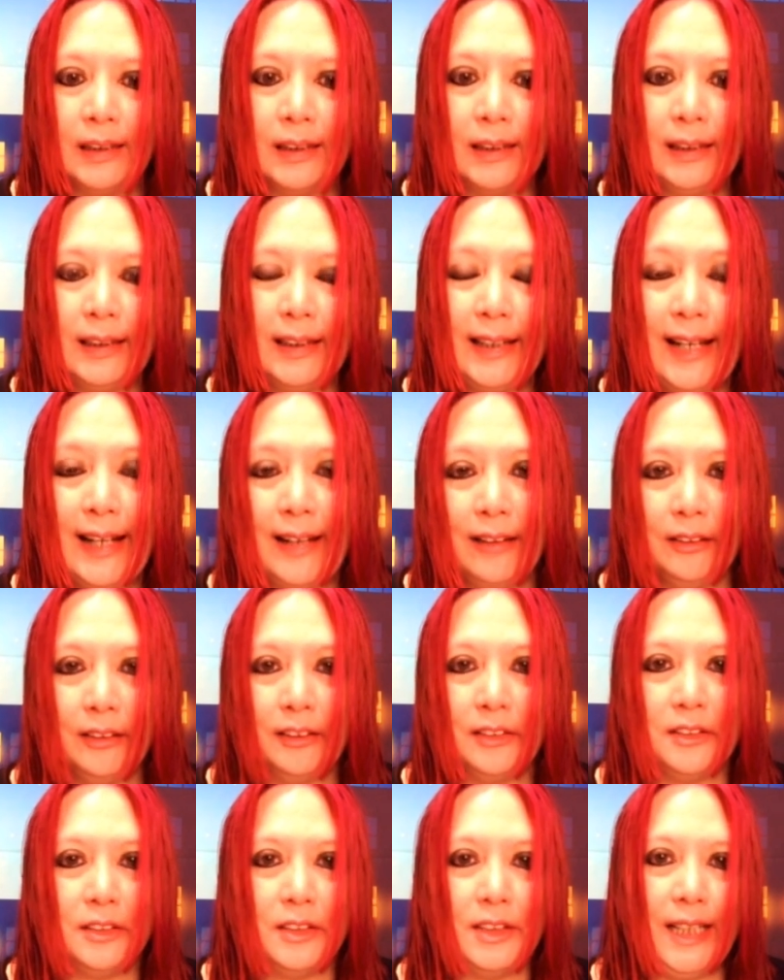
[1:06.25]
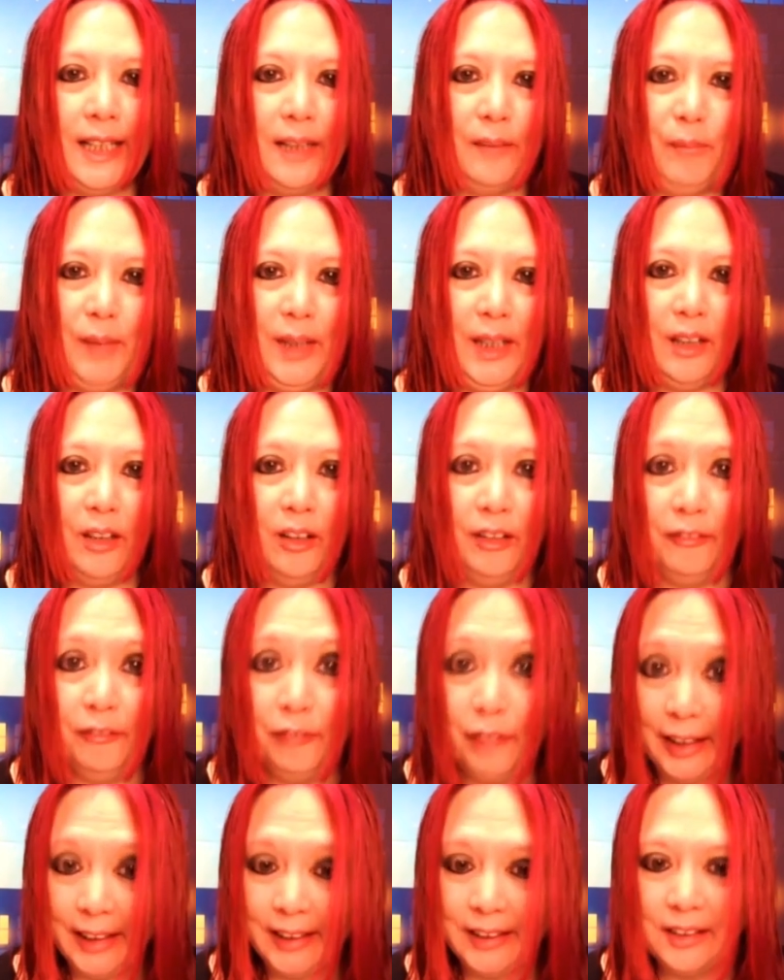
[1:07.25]
The characters can be
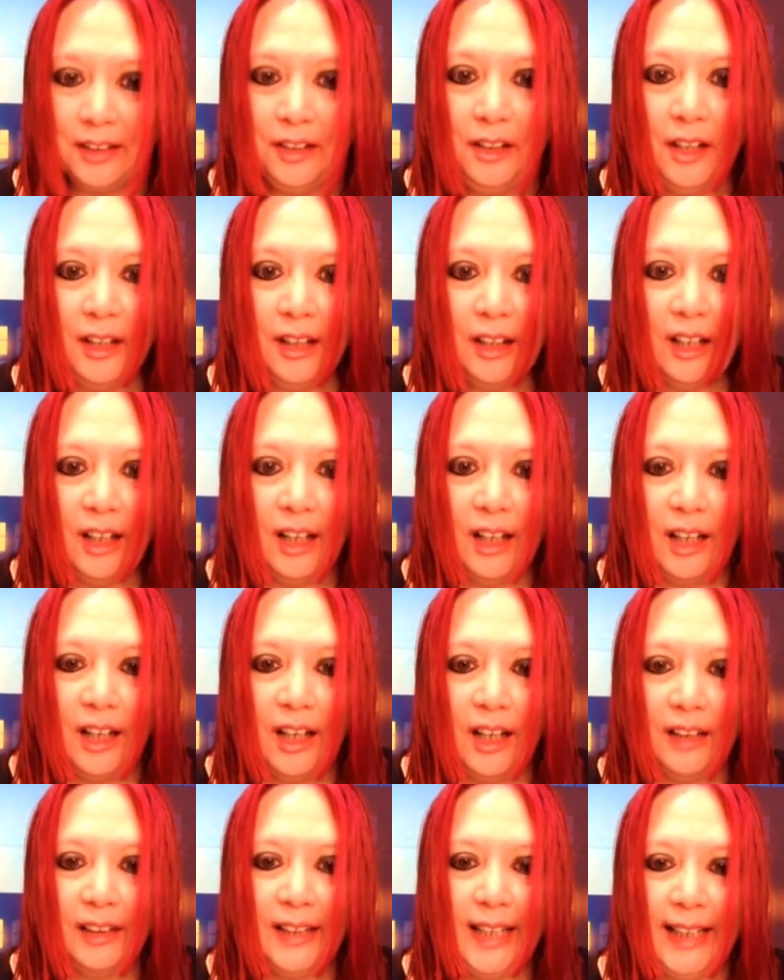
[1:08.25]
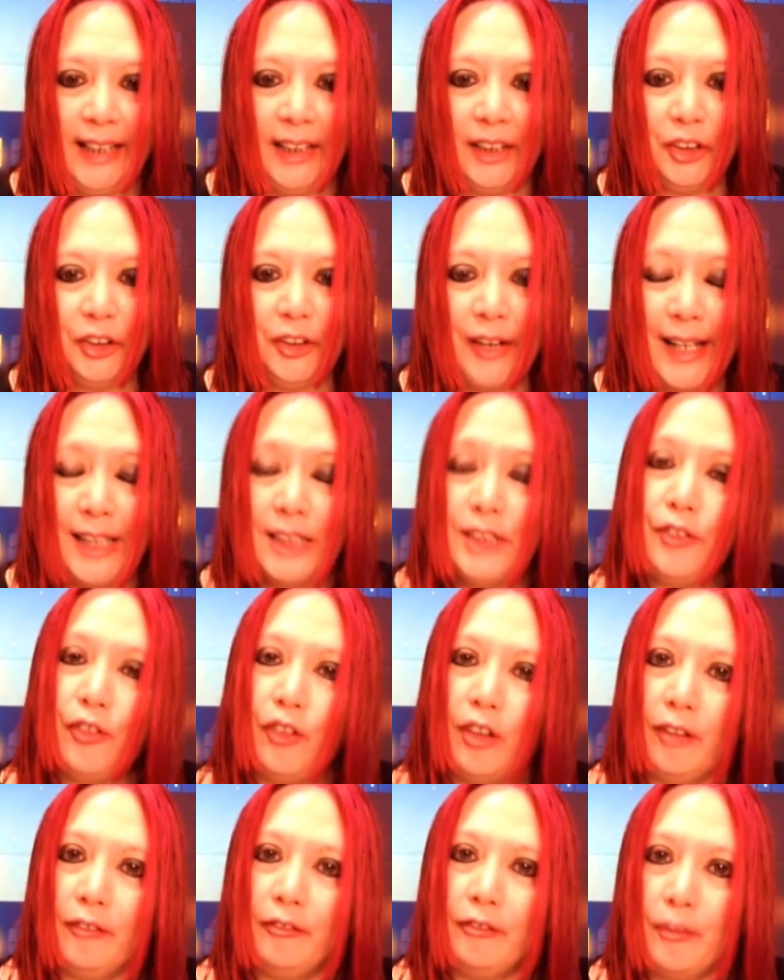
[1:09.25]
conflicted. They can
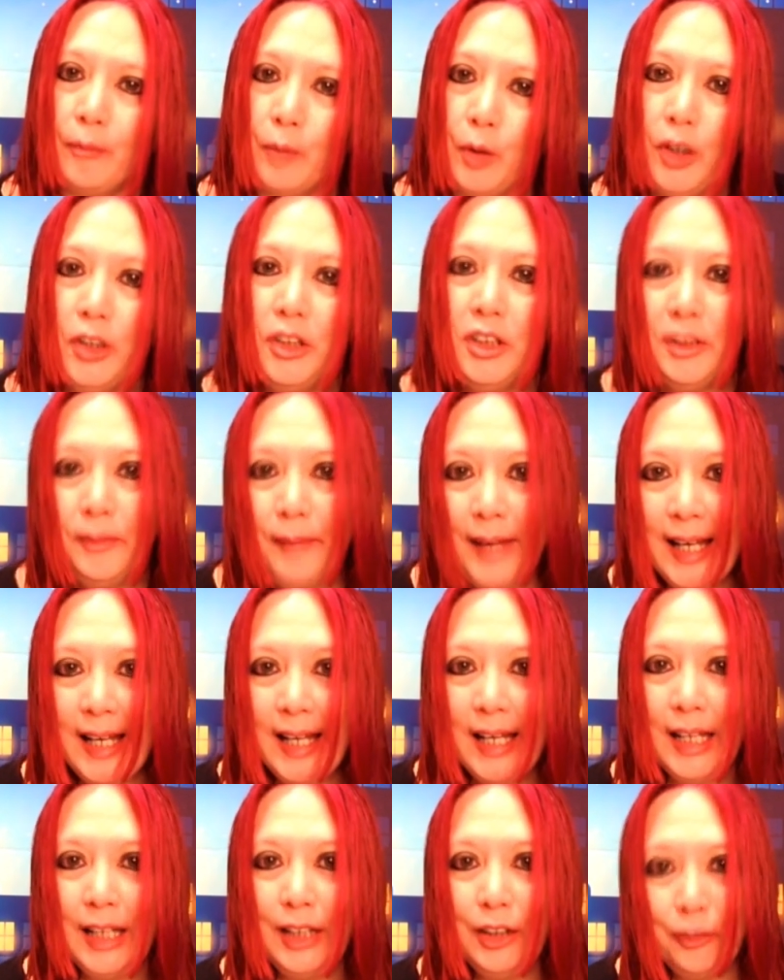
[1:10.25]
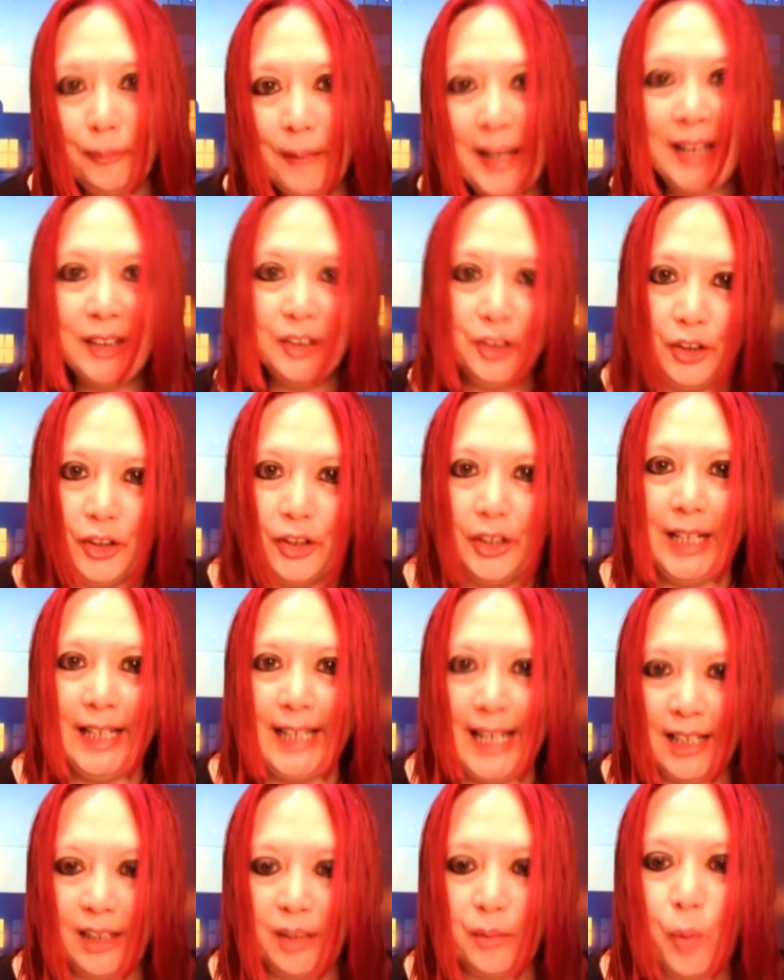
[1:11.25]
transform from good to bad or bad to good at
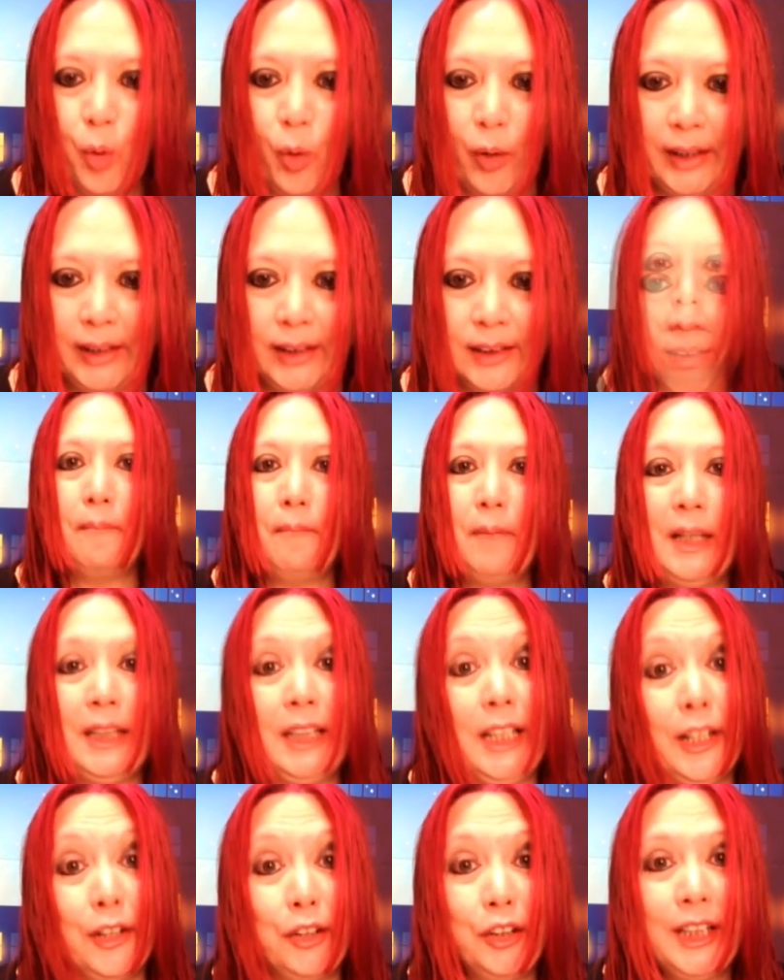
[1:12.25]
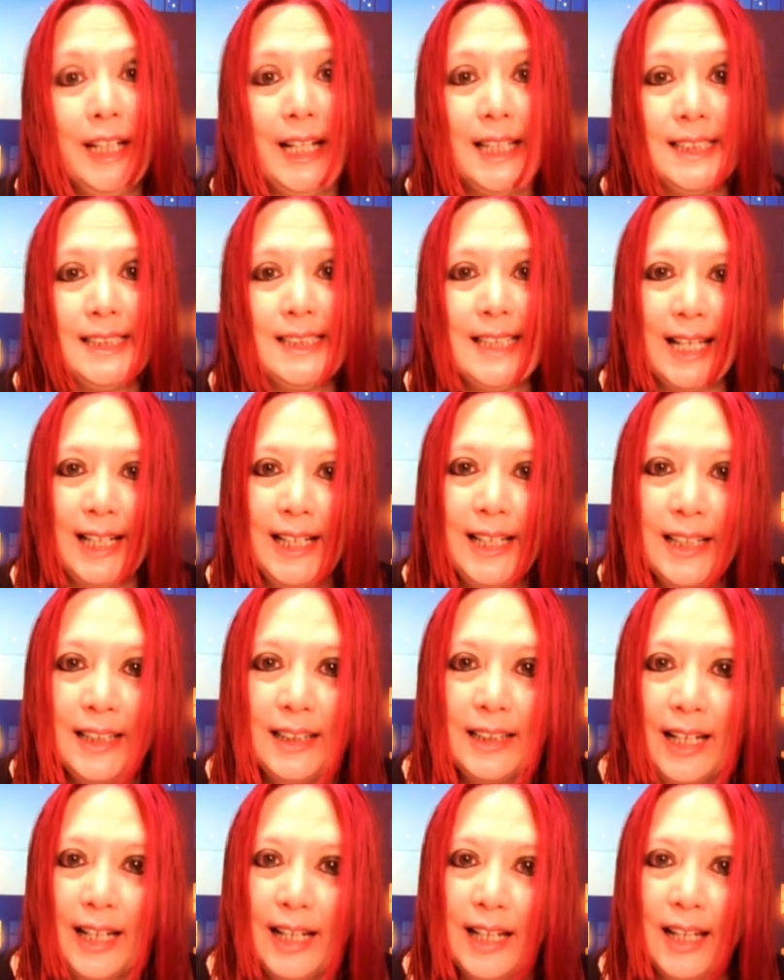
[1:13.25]
any point. But guilt can set
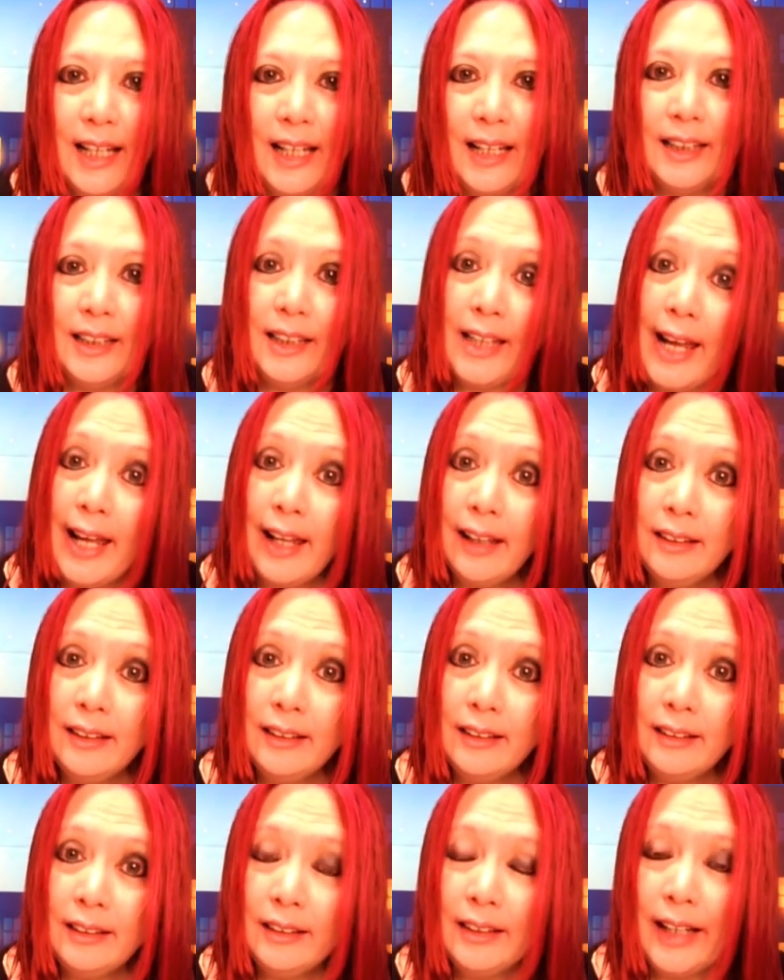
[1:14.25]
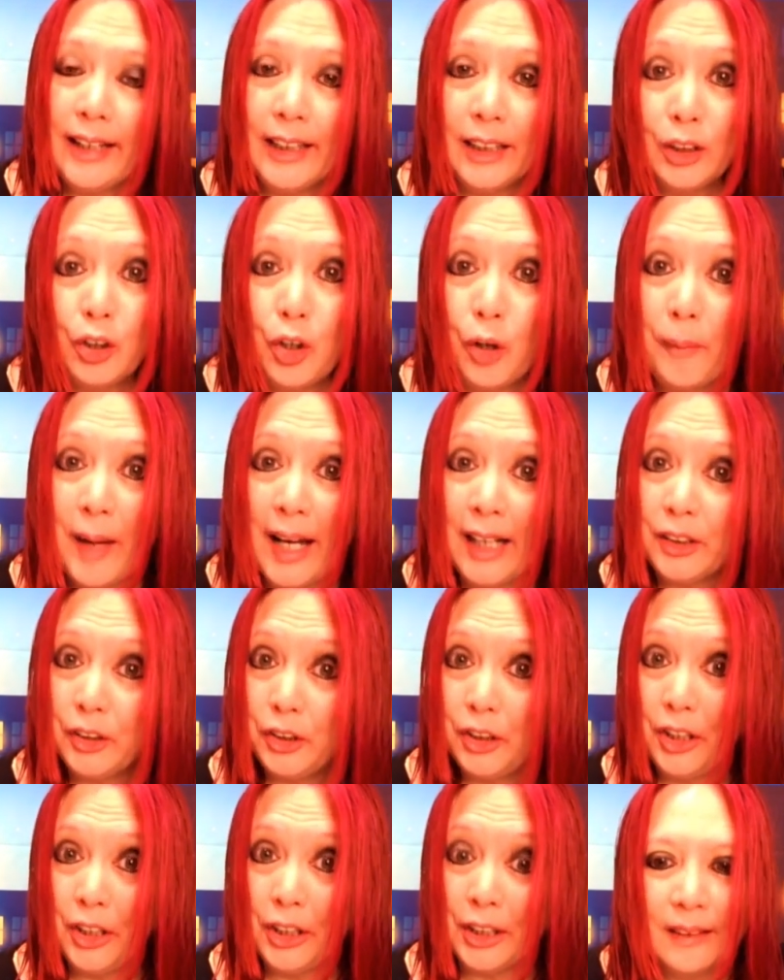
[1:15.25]
in, and then they can go back to
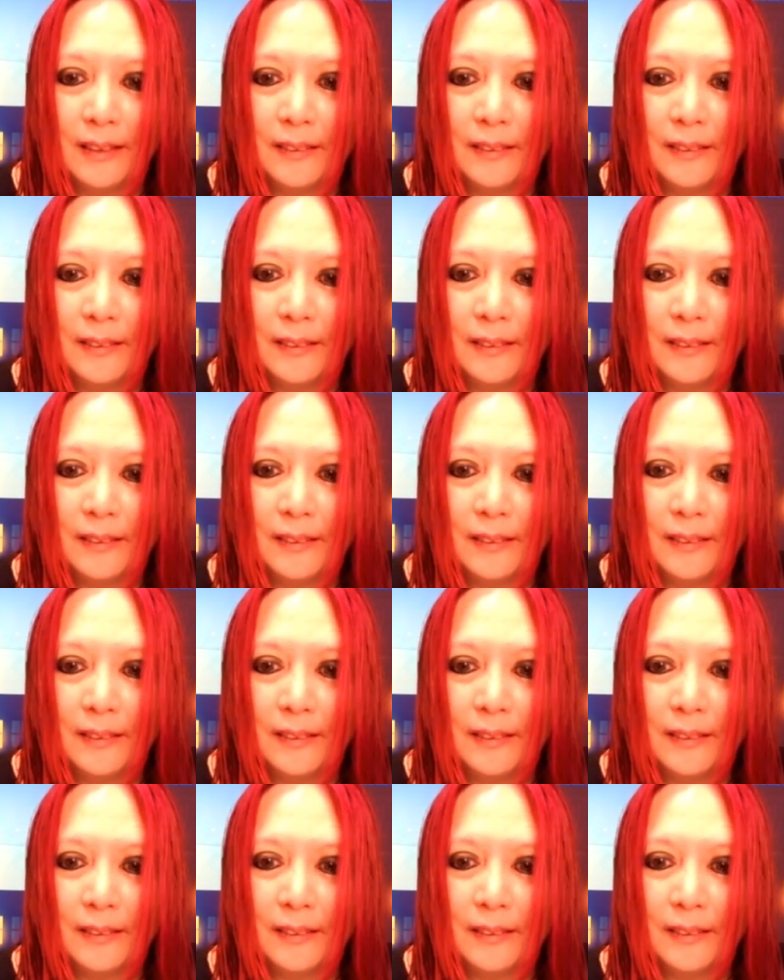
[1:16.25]
good.